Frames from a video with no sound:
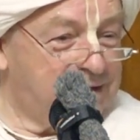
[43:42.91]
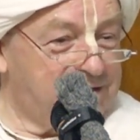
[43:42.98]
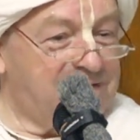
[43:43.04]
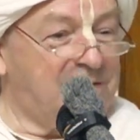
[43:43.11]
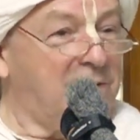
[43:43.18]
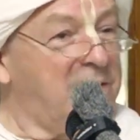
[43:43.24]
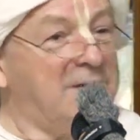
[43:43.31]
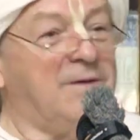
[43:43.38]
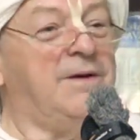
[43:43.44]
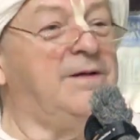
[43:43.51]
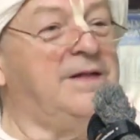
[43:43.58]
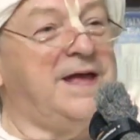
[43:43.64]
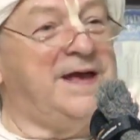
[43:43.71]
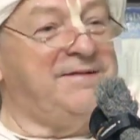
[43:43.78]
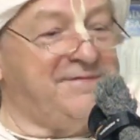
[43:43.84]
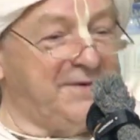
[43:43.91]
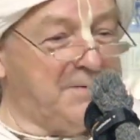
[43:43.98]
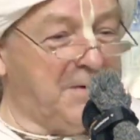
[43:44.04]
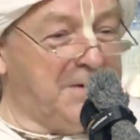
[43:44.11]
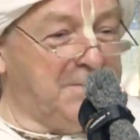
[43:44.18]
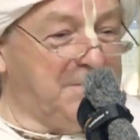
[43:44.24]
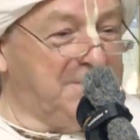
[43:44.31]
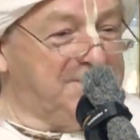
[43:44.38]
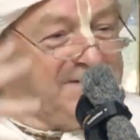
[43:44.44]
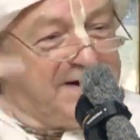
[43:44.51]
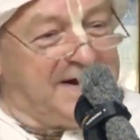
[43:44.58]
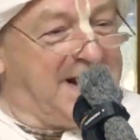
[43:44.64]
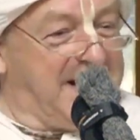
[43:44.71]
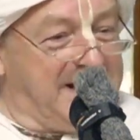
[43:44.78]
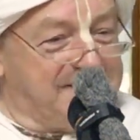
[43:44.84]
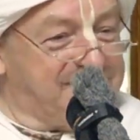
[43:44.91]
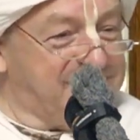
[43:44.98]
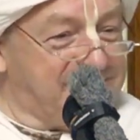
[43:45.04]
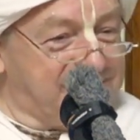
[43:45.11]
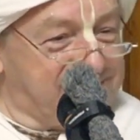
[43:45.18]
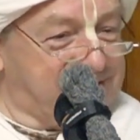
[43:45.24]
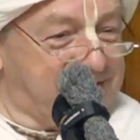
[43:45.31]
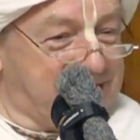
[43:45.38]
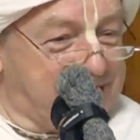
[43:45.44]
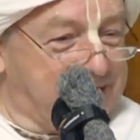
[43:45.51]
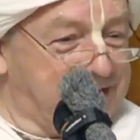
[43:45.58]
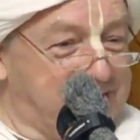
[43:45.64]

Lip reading: So everyone was in ecstasy,